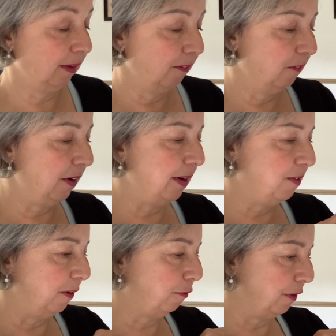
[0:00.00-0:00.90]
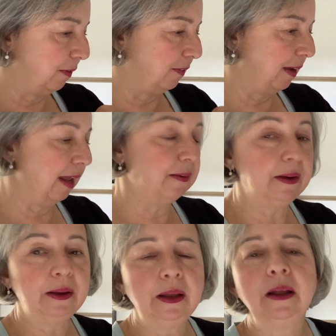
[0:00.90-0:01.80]
very different than
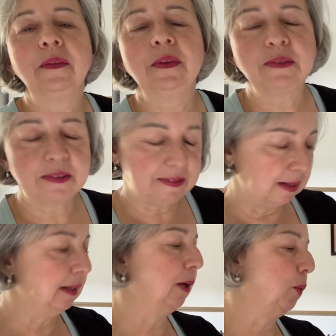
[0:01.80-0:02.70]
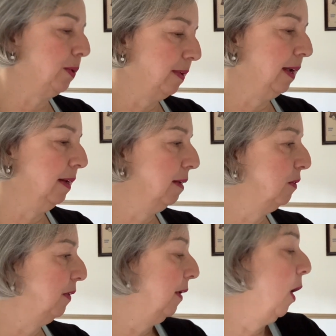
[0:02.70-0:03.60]
the Sicilian cuisine. Is
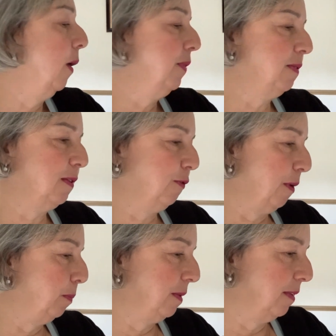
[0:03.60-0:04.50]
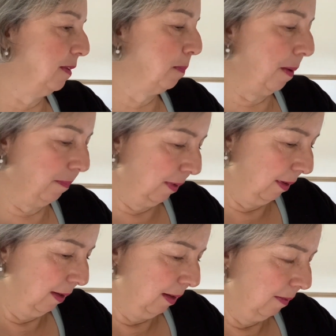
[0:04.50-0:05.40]
very. Oh, this is Fabrizia's mum.
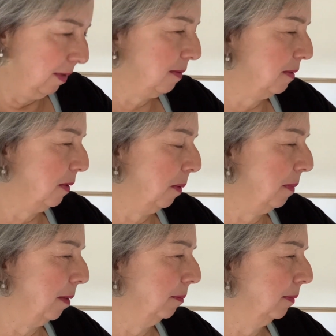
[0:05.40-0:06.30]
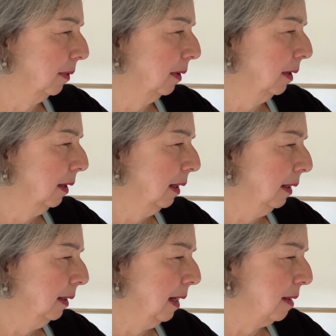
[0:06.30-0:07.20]
This is her mum.
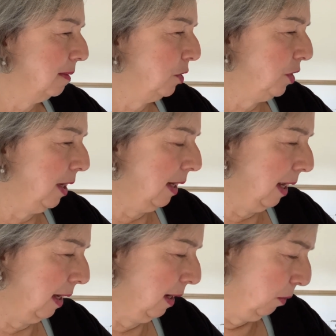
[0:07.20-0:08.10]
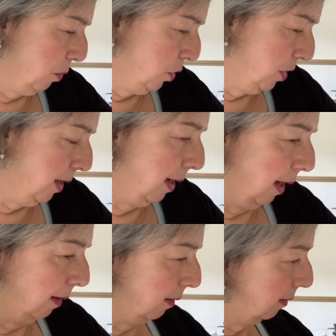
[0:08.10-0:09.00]
La Sicilia in Cucina.
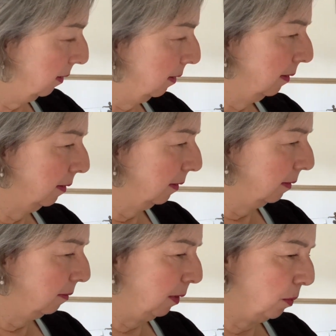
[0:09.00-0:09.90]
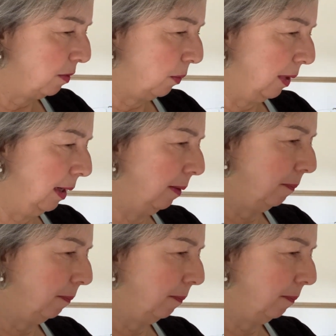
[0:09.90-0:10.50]
So it was already